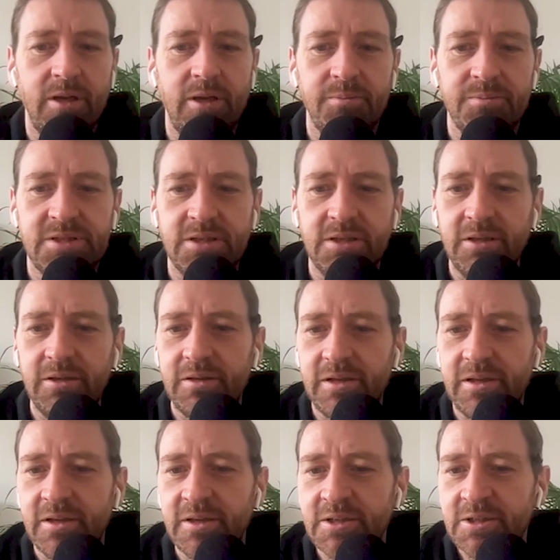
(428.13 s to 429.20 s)
Absolutely.
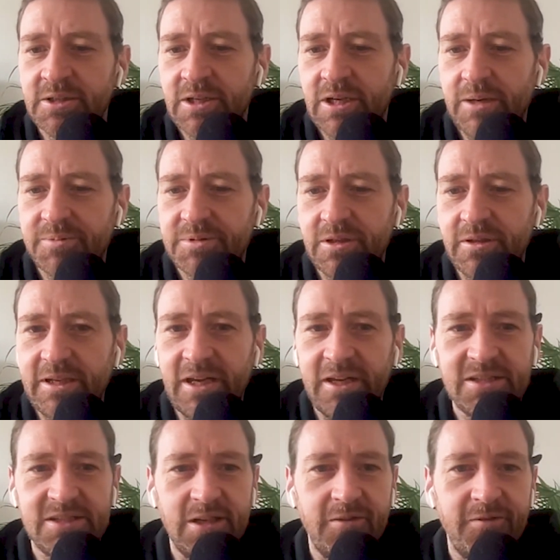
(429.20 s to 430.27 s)
Absolutely. Get
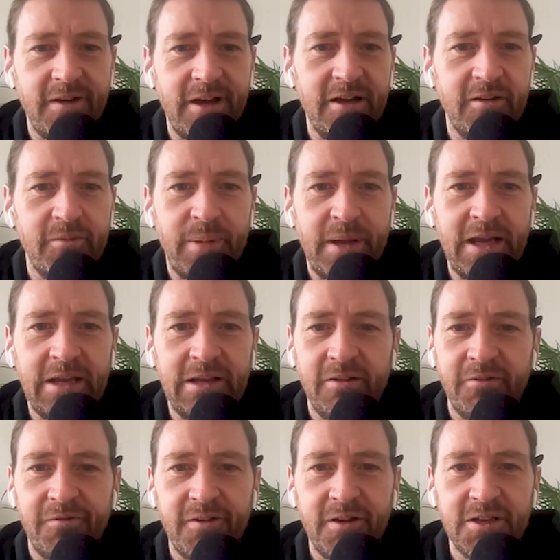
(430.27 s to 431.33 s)
yourself out of pain
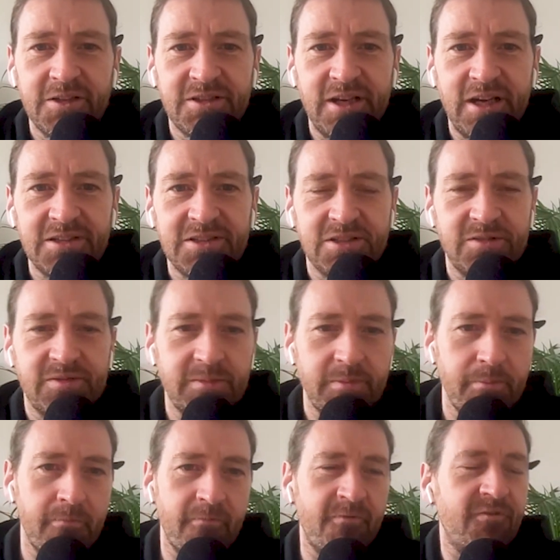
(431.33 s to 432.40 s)
first, guys. It's
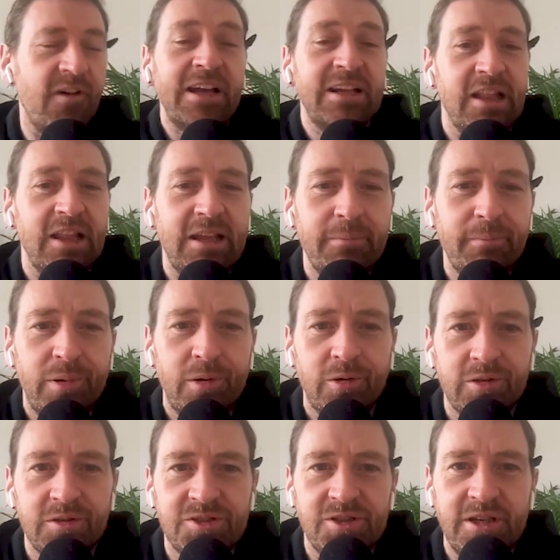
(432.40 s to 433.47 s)
vitally
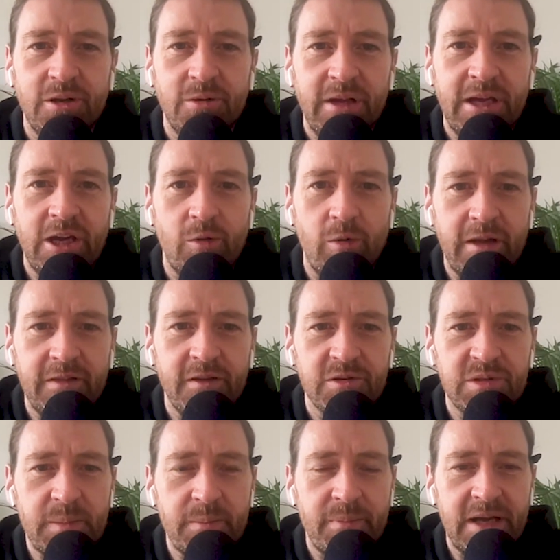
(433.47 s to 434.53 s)
important so you don't ingrain those
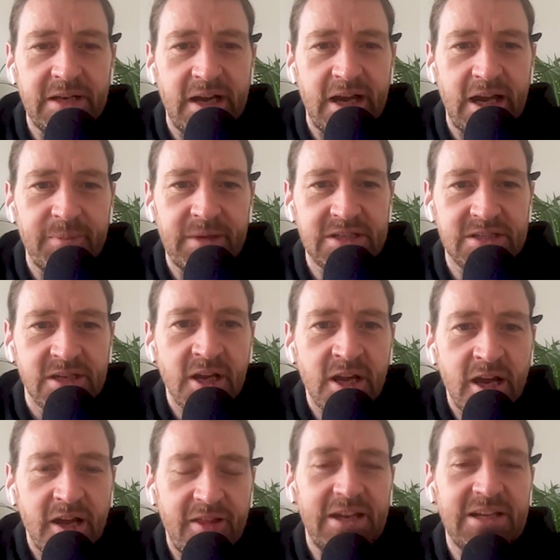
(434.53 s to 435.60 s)
bad habits.
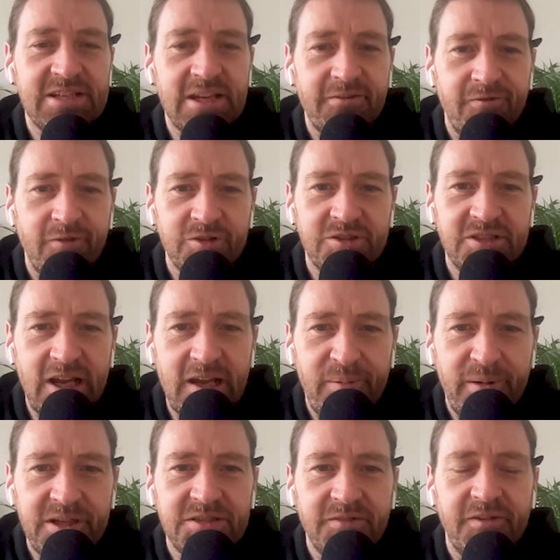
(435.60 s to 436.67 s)
That is it for today.
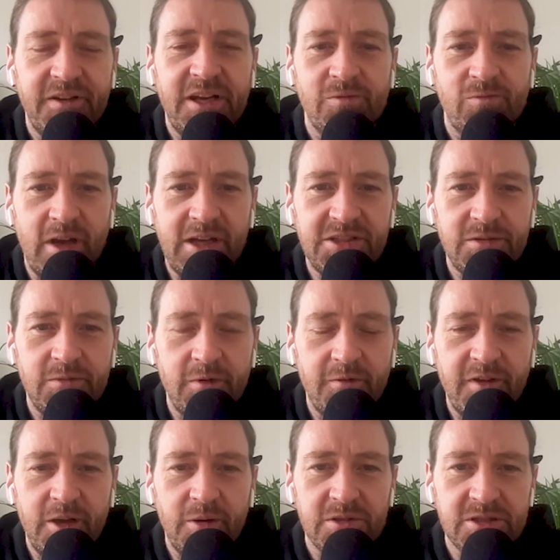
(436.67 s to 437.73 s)
Please don't forget to rate,
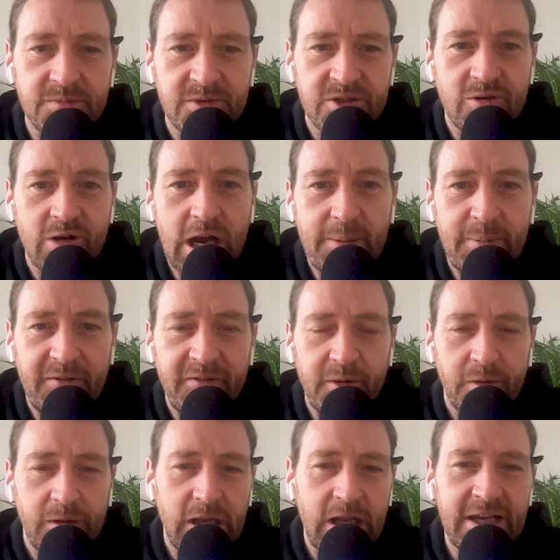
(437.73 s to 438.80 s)
review and subscribe. And if you
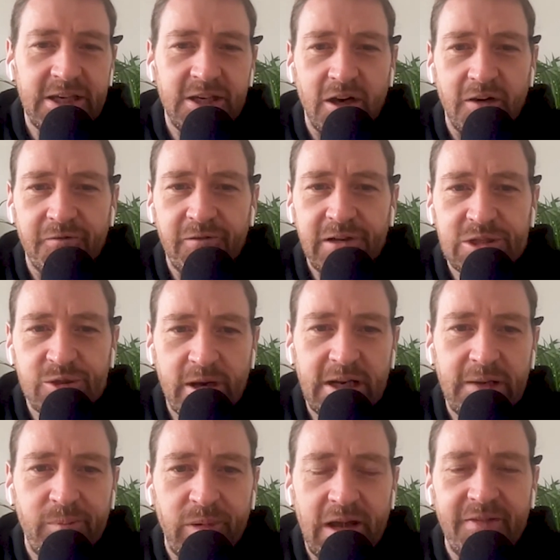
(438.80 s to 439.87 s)
would like our free
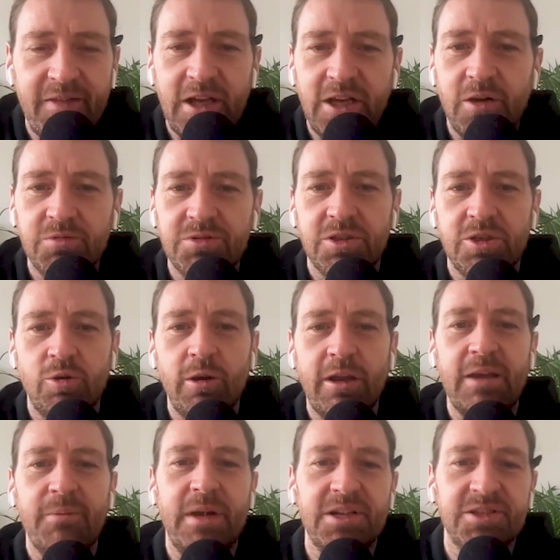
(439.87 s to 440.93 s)
training plan, then go to
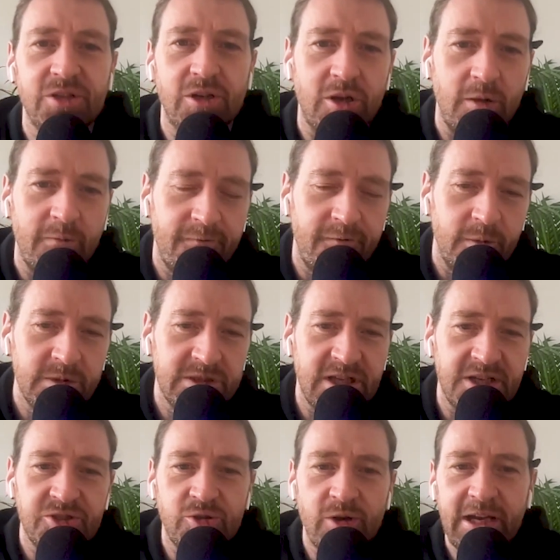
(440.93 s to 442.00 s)

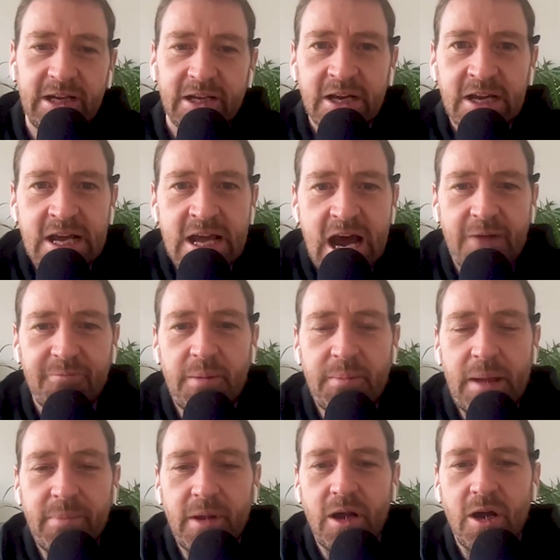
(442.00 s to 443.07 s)
cricketmatters.com/train. And
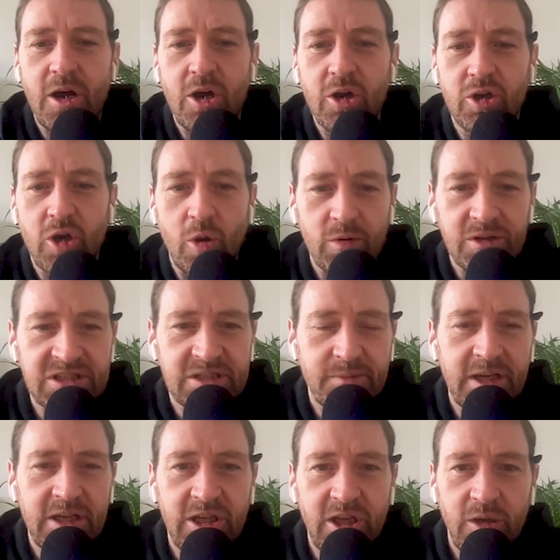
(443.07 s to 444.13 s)
remember, our goal is to
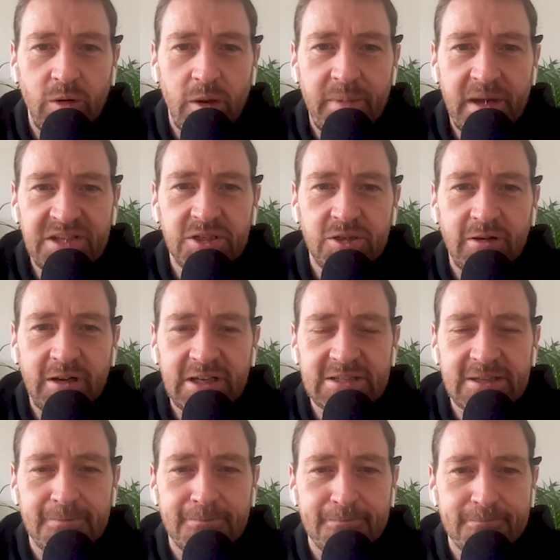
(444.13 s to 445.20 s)
make you a better cricketer.